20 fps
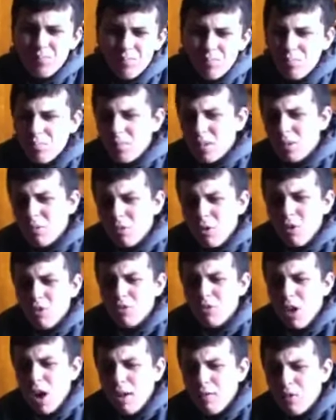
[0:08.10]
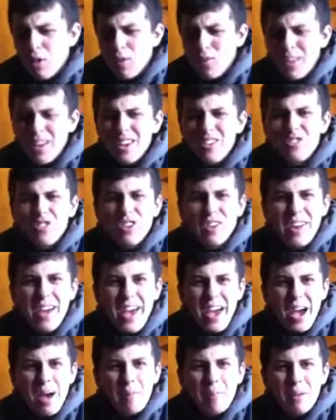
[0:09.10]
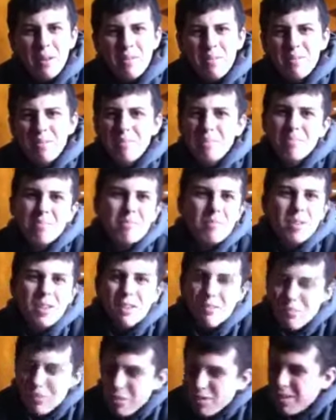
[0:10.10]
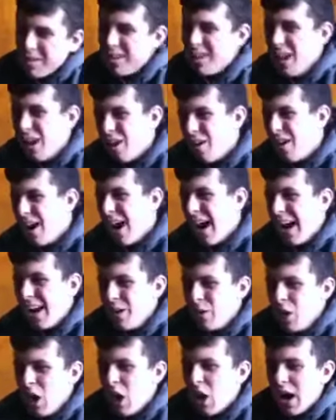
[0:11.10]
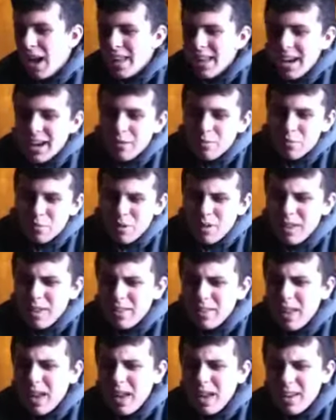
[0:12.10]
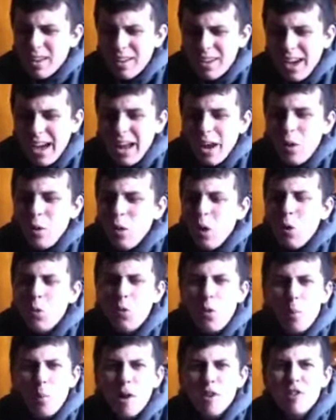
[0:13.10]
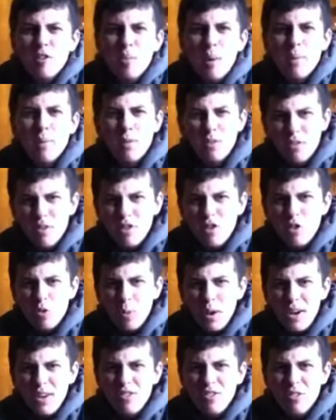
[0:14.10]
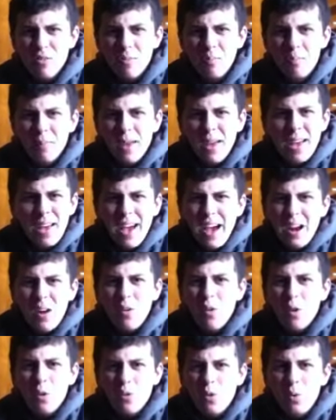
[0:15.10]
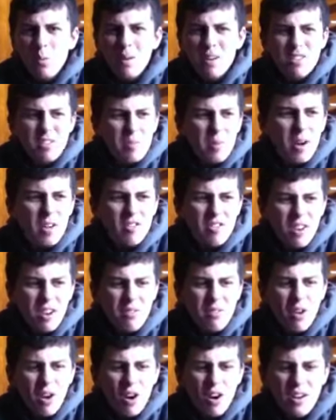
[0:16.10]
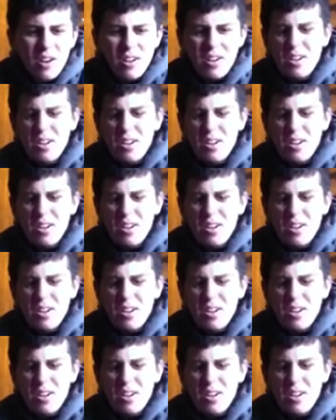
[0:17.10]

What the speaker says: First off, do I think it's going to happen? I don't know. I don't know too much about the situation. I don't know too much about Jeff Hardy.